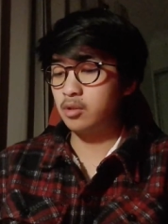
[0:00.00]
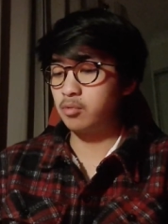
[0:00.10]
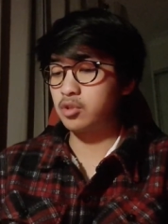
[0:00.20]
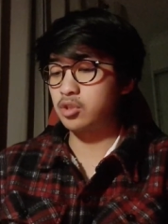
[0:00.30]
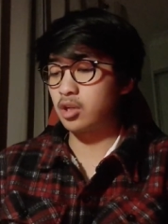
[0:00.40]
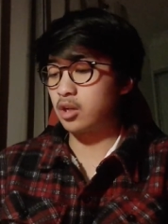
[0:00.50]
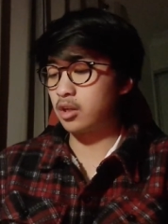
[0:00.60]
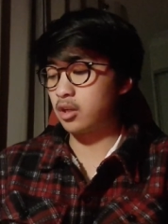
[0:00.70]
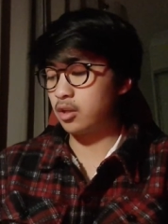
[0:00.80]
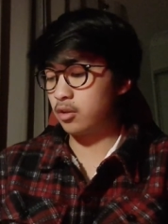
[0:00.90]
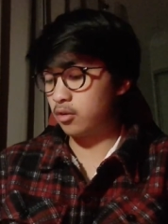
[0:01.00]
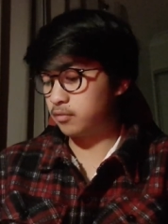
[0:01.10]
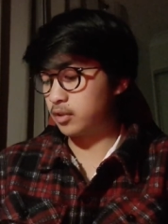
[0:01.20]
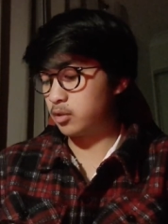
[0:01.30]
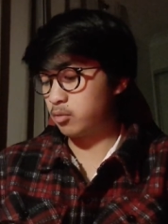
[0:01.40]
which I
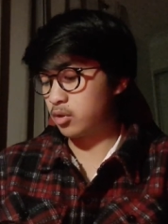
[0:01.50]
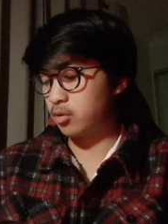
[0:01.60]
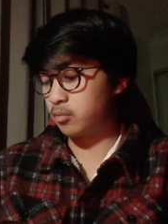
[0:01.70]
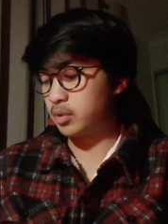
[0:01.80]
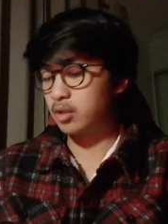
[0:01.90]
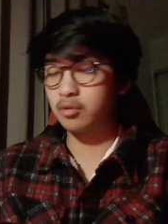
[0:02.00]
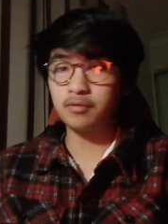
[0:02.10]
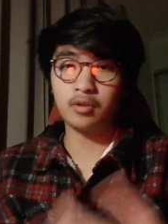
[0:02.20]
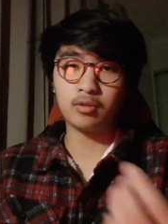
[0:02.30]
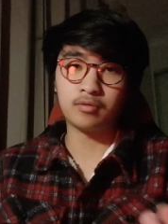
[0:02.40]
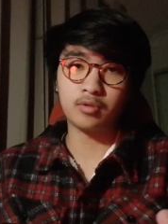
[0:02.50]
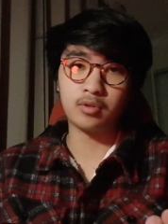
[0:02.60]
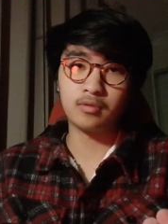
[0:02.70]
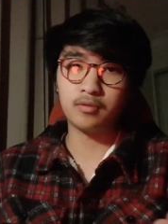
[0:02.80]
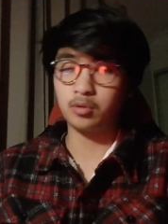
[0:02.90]
hopefully will be able to follow
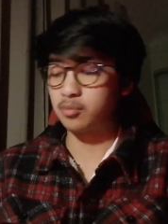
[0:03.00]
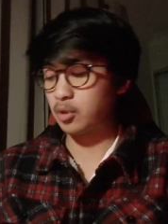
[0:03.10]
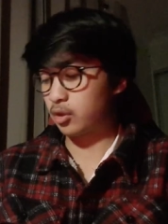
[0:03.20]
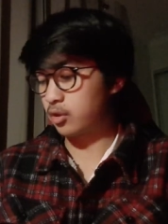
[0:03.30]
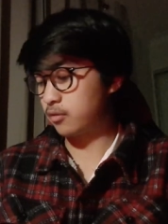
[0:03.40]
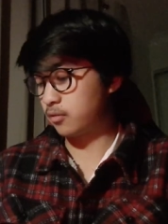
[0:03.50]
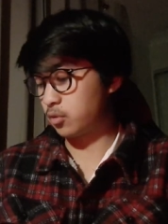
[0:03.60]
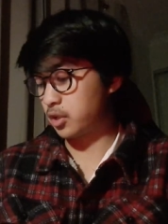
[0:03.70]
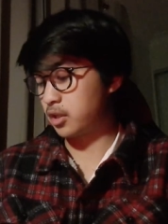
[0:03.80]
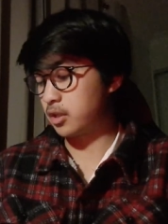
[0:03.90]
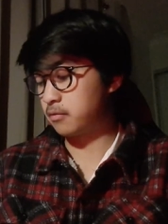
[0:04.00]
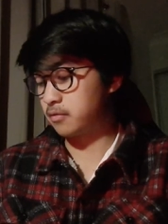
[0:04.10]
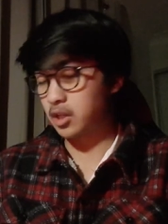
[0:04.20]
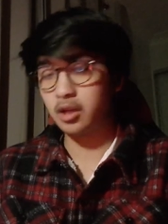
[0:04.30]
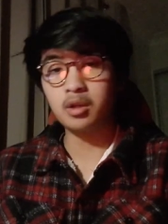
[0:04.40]
through for tomorrow for a
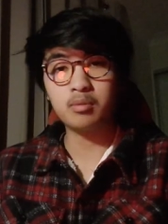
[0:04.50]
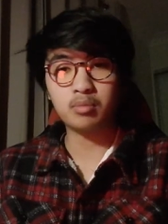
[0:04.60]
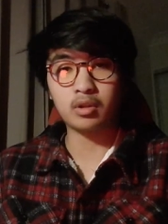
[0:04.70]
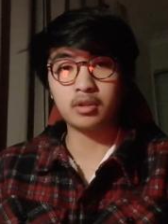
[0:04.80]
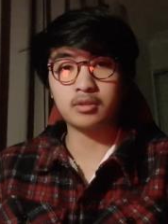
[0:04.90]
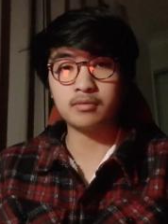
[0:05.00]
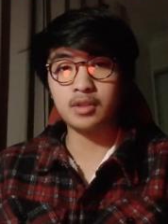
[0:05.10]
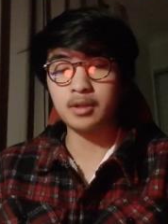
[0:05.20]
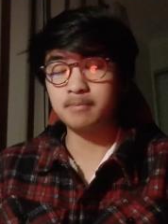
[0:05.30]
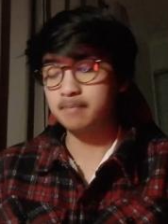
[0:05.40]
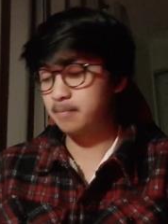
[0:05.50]
very productive day.